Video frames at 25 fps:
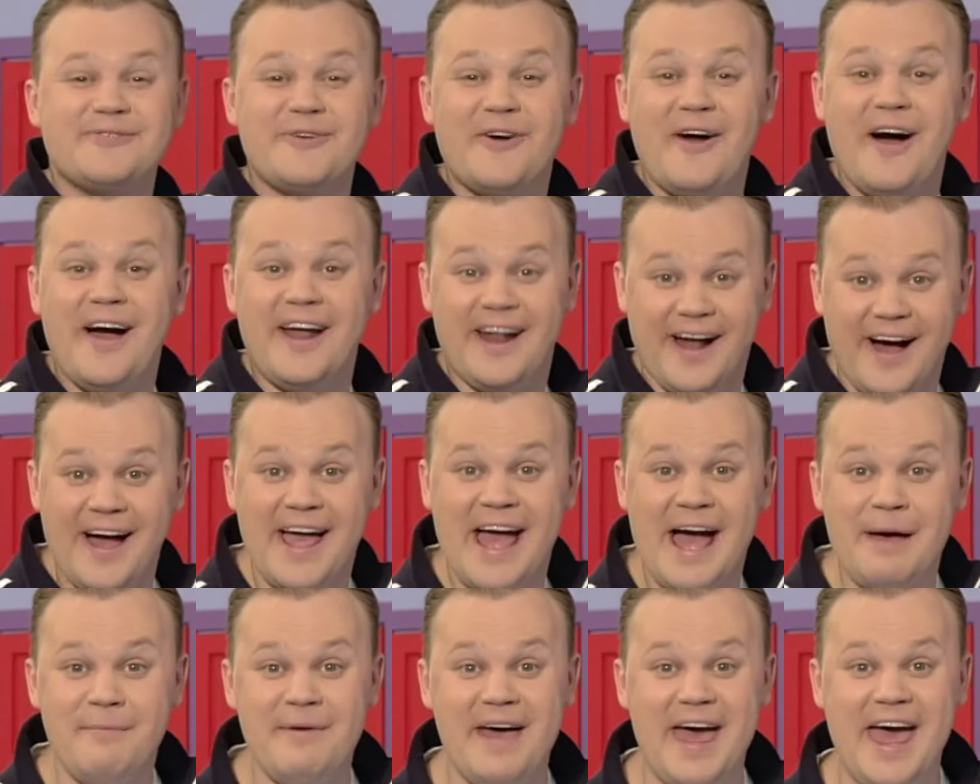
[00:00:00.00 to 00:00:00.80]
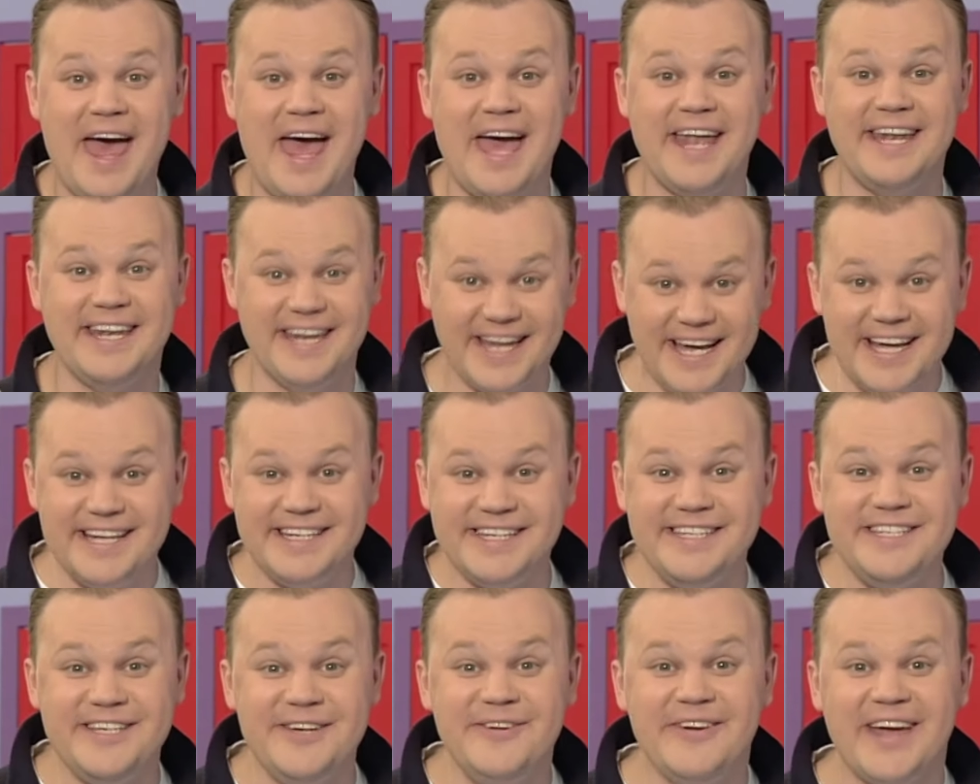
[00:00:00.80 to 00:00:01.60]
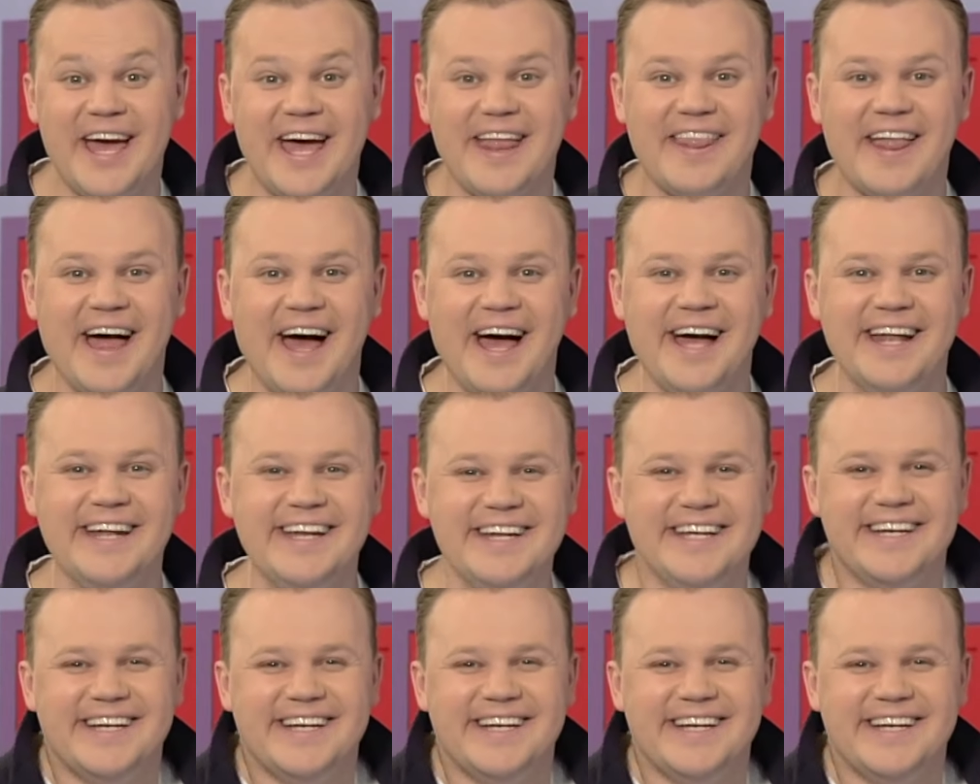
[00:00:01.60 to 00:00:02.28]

right, I am a hen. Did you get that?